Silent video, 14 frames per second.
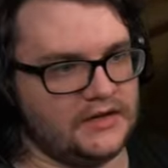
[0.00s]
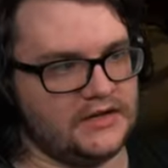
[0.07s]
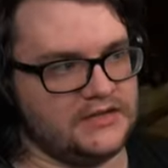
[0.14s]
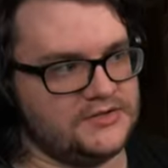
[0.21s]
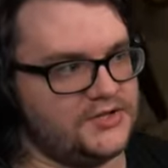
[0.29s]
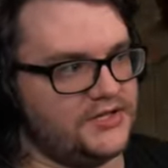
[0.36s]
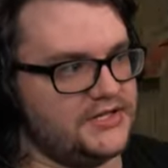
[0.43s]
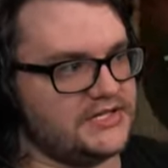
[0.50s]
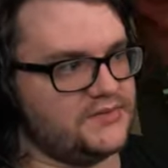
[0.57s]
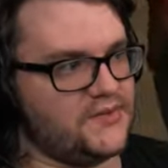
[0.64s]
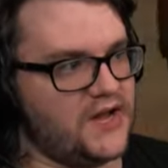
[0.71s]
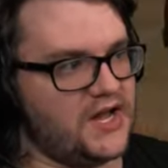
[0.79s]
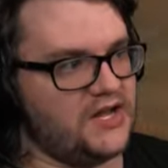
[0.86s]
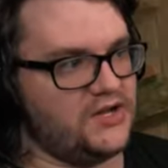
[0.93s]
So this is
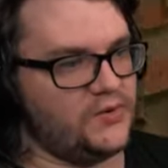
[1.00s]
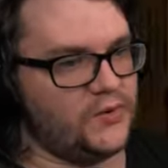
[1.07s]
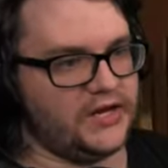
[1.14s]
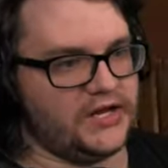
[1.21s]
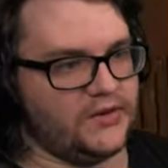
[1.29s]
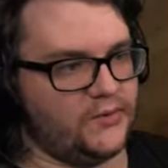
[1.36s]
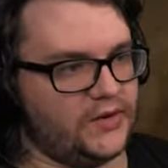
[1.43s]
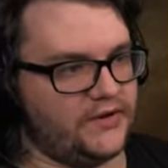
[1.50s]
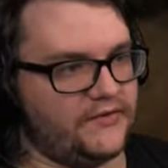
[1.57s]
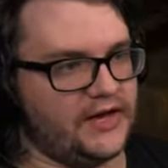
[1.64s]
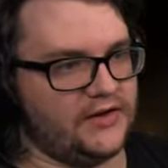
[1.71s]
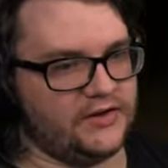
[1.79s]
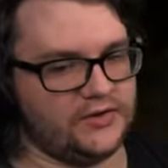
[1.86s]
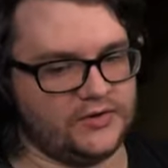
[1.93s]
why you want to get rid of
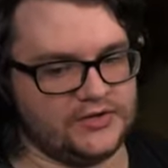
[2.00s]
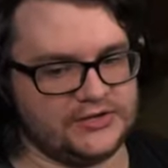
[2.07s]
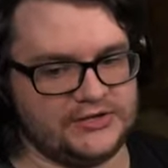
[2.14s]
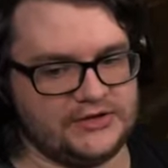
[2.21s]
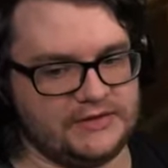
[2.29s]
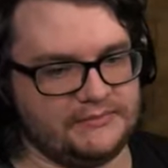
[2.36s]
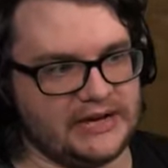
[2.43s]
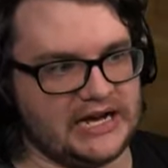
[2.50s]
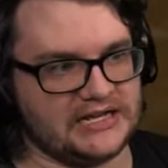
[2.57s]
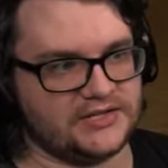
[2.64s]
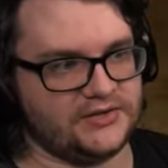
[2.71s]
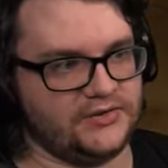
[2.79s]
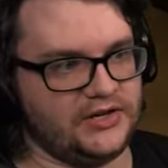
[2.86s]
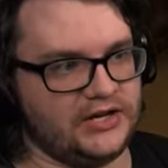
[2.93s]
Eleanor so you can pass
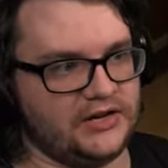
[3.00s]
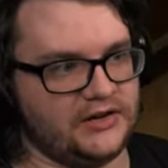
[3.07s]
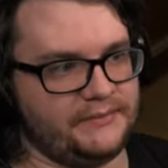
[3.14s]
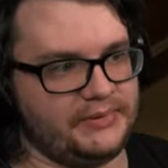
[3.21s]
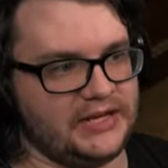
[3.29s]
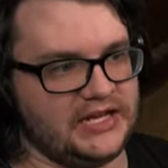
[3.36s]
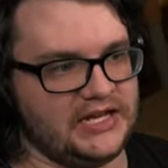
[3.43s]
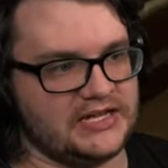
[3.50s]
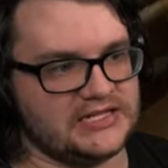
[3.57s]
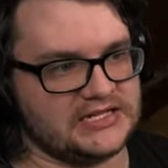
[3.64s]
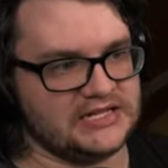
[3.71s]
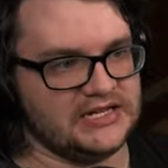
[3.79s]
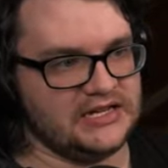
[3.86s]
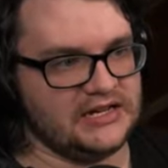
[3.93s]
through here in peace.
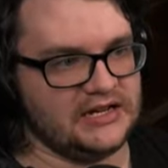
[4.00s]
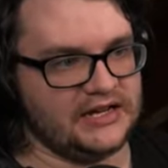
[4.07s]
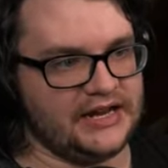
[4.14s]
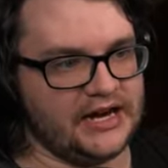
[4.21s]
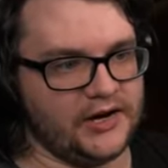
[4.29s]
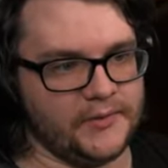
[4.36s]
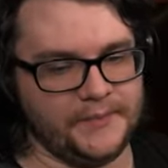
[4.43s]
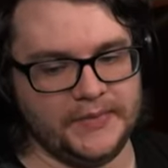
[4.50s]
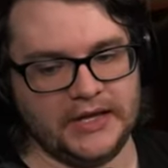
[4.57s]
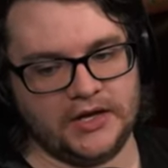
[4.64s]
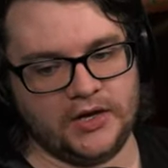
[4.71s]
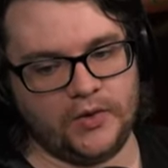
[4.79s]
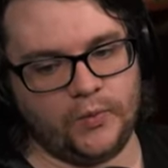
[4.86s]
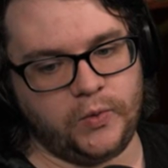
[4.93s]
Now,
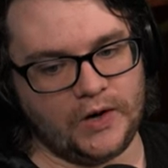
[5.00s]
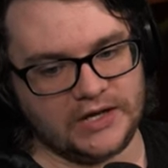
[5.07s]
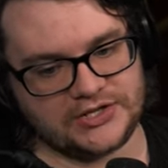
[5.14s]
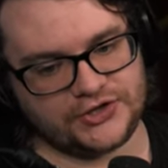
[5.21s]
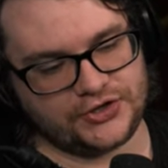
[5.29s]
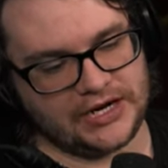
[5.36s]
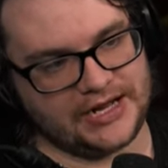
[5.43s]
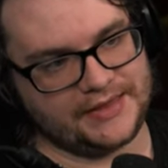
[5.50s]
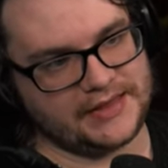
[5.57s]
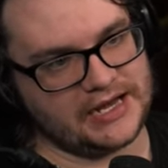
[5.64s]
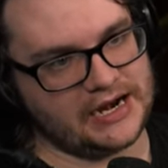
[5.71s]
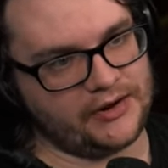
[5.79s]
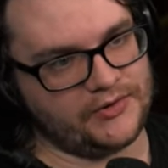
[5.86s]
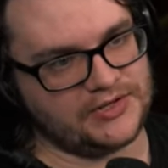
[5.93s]
one shot that
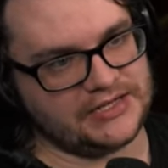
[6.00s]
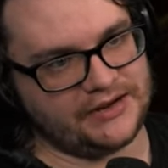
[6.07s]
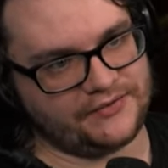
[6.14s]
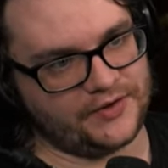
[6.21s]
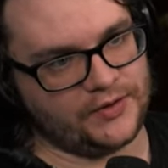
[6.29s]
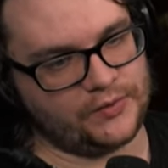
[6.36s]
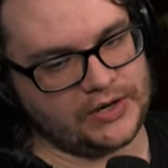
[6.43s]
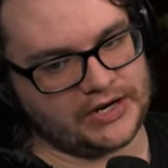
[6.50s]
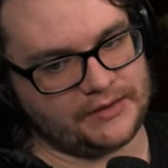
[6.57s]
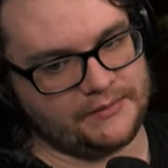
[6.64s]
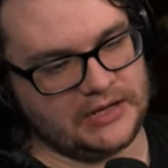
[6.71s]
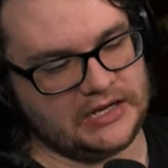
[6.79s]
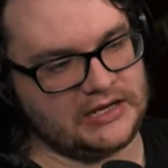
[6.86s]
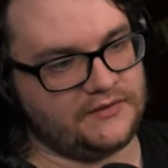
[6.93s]
I would definitely
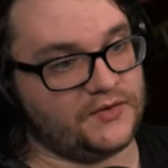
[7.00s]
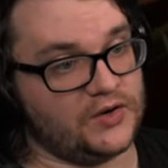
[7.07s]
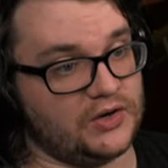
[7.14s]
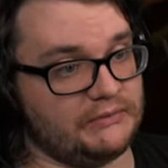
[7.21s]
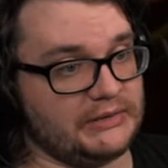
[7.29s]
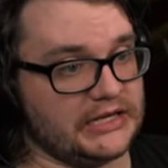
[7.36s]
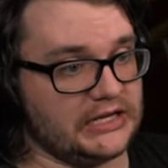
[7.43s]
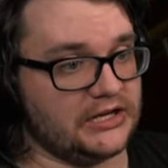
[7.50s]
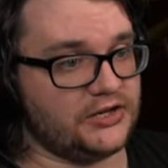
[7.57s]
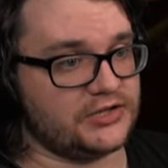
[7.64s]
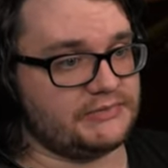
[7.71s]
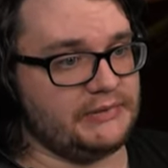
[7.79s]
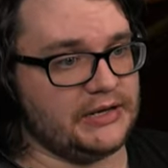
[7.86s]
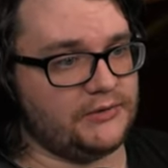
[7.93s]
recommend if you're a beginner
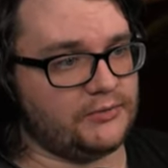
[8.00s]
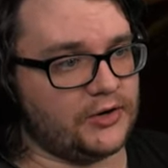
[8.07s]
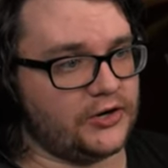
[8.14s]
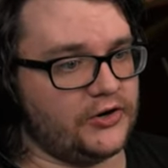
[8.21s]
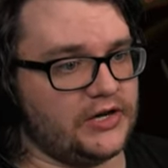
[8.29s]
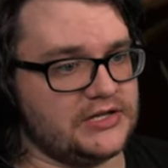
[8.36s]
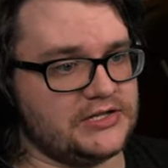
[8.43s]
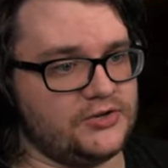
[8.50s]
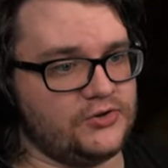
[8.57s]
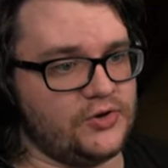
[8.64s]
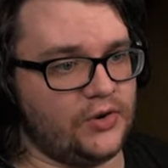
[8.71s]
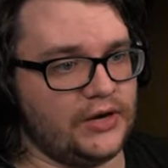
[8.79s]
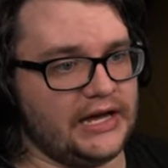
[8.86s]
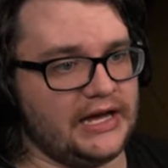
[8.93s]
speedrunner is to
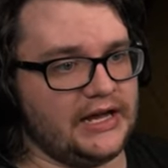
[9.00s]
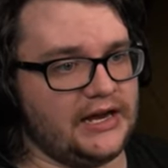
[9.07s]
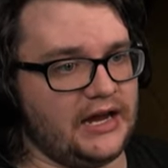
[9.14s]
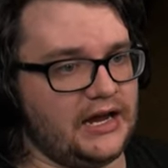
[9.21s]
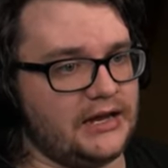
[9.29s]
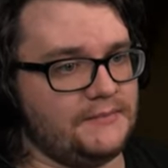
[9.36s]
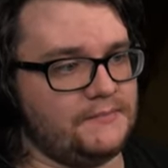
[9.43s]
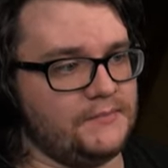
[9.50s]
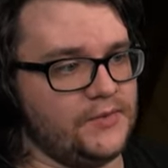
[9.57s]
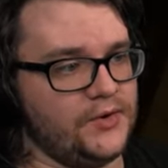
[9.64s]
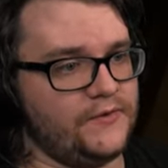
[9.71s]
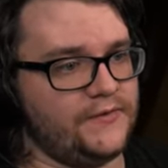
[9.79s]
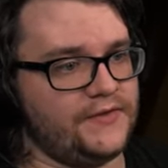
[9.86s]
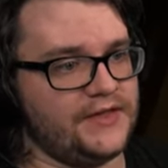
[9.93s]
go ahead and
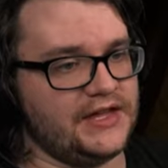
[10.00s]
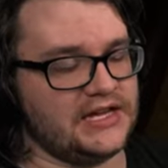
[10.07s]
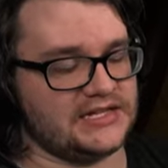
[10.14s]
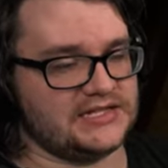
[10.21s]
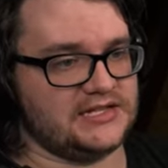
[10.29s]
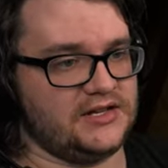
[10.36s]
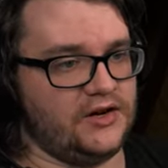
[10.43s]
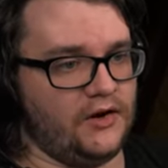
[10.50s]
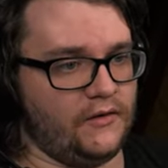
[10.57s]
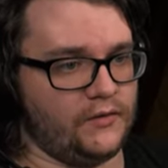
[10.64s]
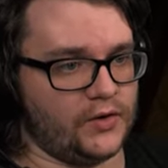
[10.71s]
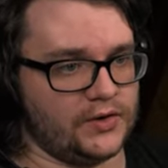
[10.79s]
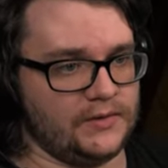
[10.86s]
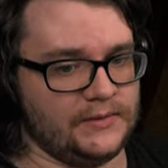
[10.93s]
move this
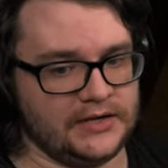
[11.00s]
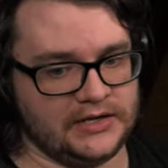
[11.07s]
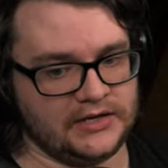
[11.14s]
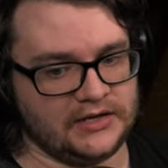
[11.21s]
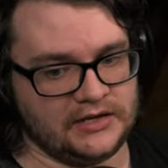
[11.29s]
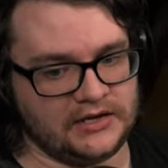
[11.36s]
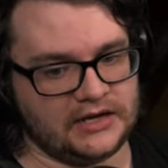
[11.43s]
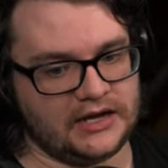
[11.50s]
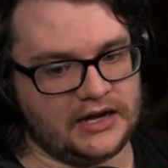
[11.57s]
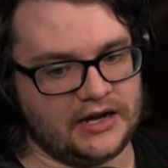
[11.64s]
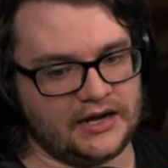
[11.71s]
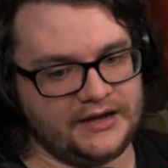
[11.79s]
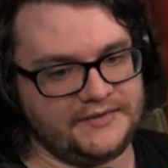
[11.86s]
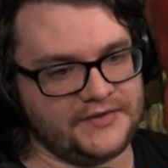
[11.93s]
over.
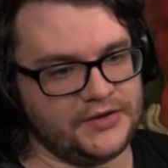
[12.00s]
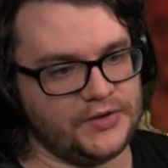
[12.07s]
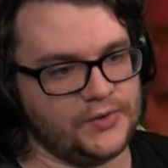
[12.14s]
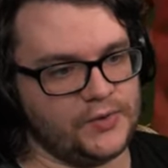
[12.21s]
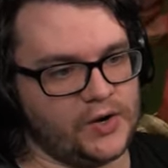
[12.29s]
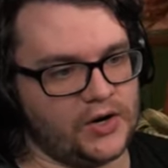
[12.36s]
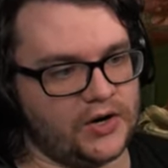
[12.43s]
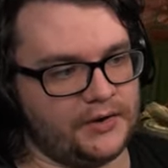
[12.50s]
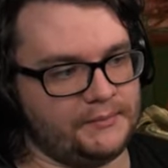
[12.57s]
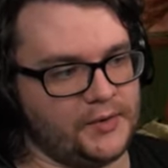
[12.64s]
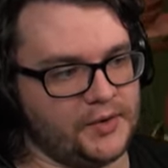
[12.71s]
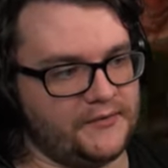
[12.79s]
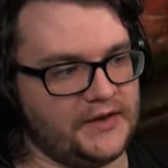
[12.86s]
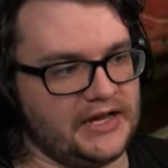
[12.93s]
Uh, if you are a
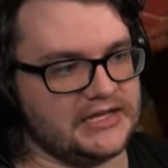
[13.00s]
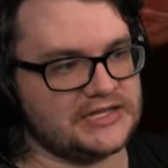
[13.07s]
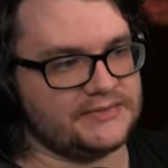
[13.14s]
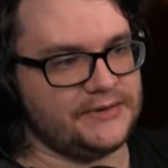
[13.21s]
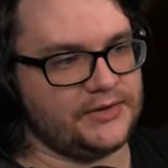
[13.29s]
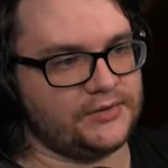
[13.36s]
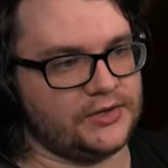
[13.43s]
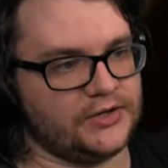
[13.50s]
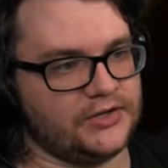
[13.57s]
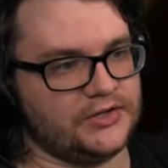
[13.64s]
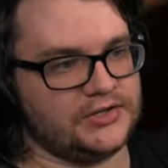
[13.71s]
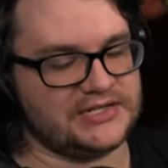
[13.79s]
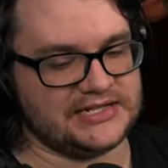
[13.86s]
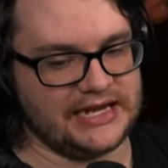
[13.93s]
more advanced
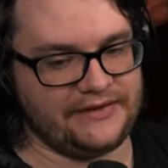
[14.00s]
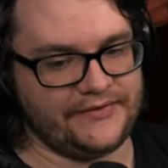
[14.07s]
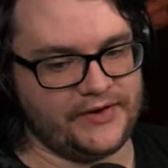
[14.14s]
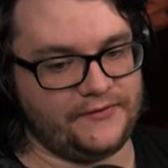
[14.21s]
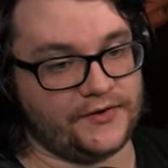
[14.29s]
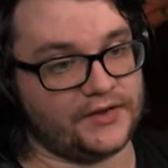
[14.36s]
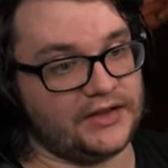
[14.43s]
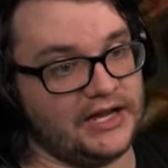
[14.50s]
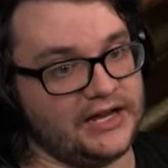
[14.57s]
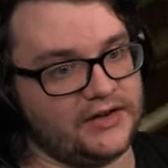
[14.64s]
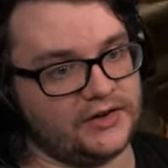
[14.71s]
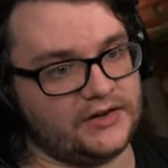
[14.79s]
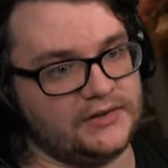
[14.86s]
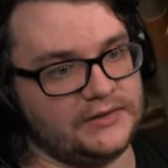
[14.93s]
speedrunner, save it for
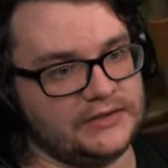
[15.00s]
later.